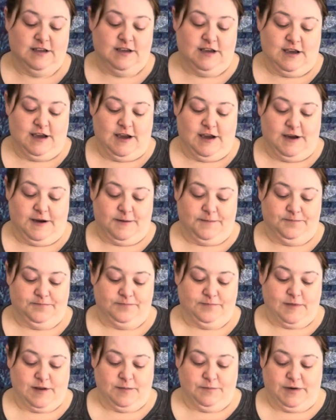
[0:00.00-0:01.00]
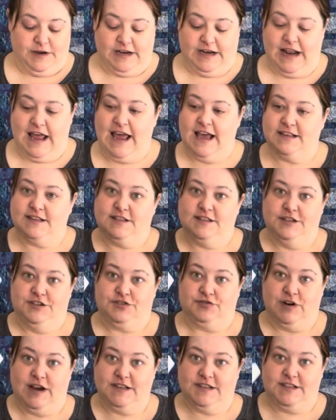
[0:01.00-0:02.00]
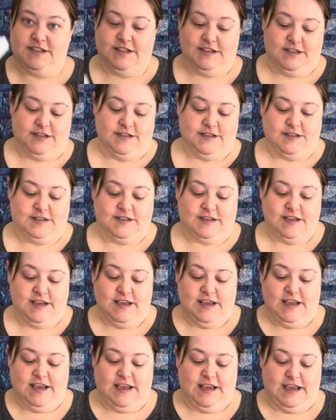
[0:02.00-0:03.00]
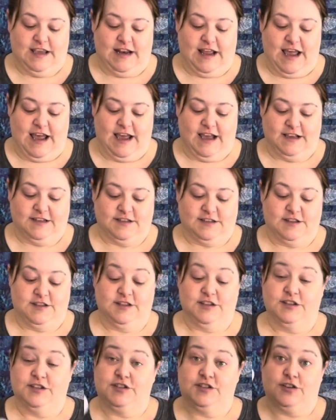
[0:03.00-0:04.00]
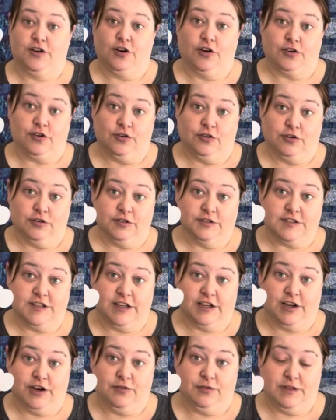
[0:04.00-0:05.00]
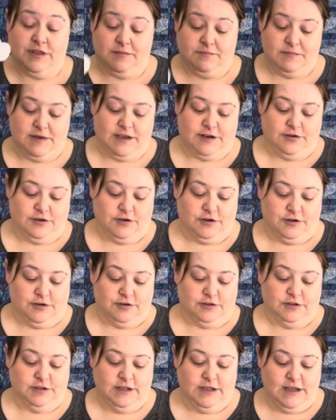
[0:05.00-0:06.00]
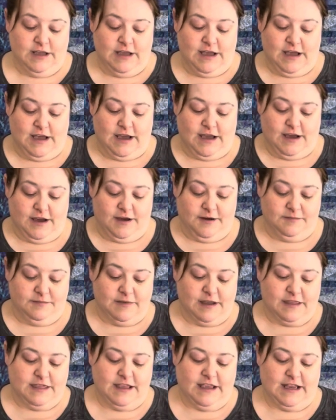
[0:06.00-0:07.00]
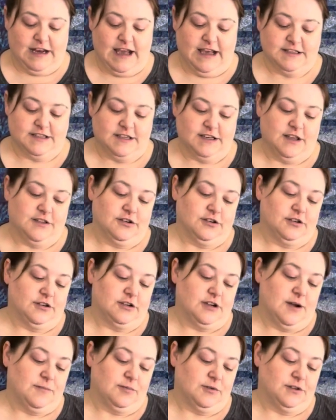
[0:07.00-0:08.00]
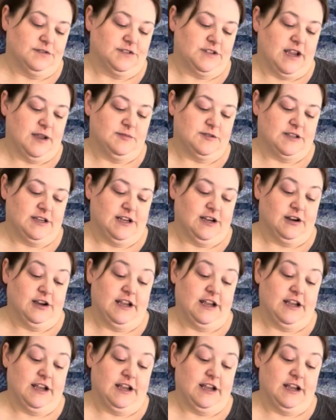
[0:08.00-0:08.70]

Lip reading: But it has the Dresdens, it has the circles that go in the middle. I think it has another couple of shapes in here.